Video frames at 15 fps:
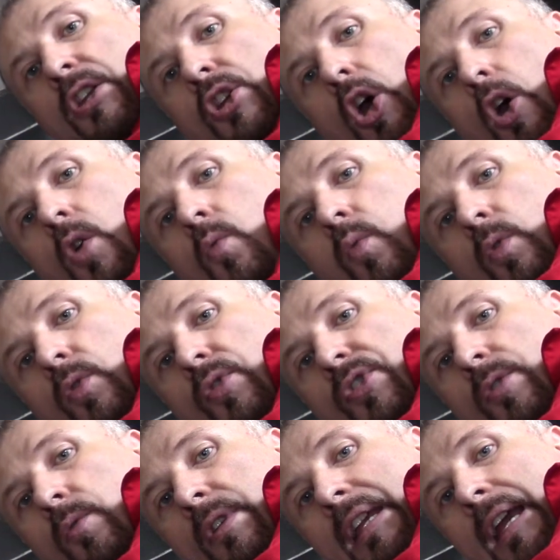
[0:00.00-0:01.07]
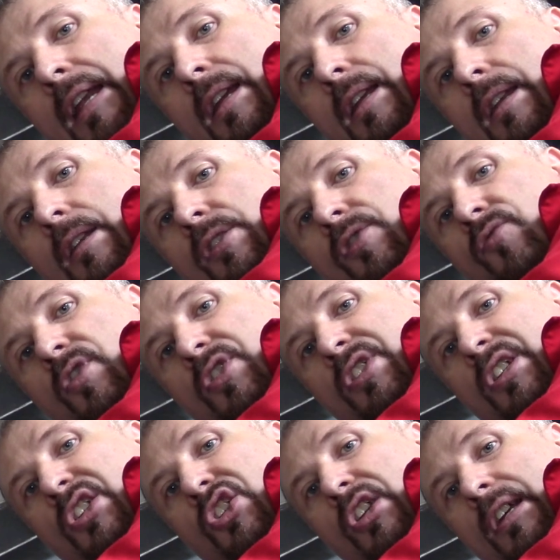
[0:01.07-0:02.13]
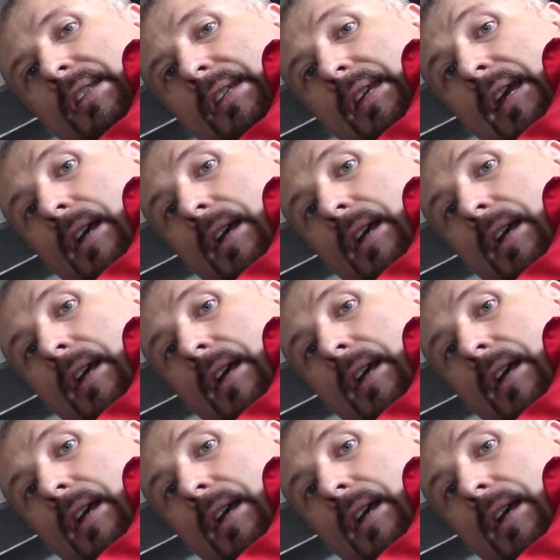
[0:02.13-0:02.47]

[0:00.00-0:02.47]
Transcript: no water will get in to rust this chassis